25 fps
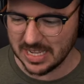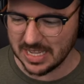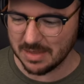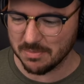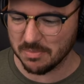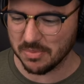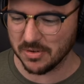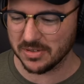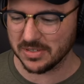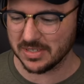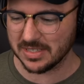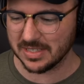
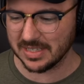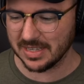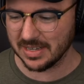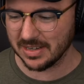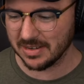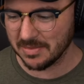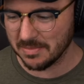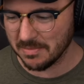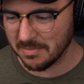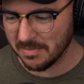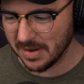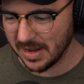person
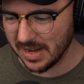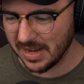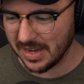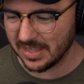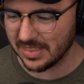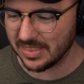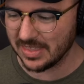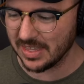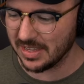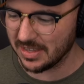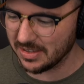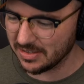there. Mike,
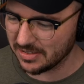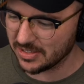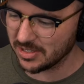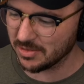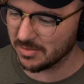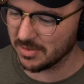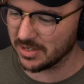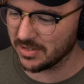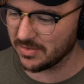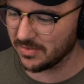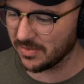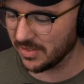thank you so
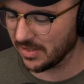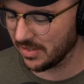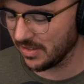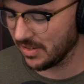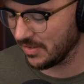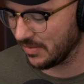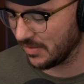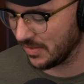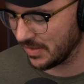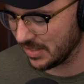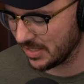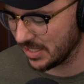much for
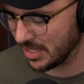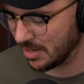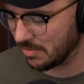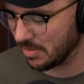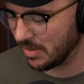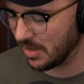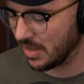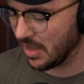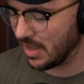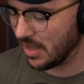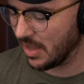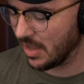the tip.
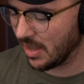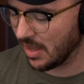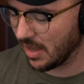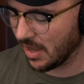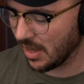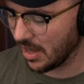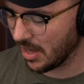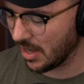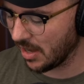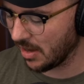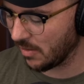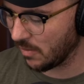
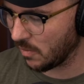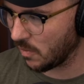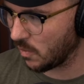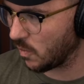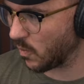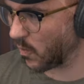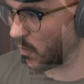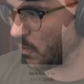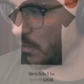I'm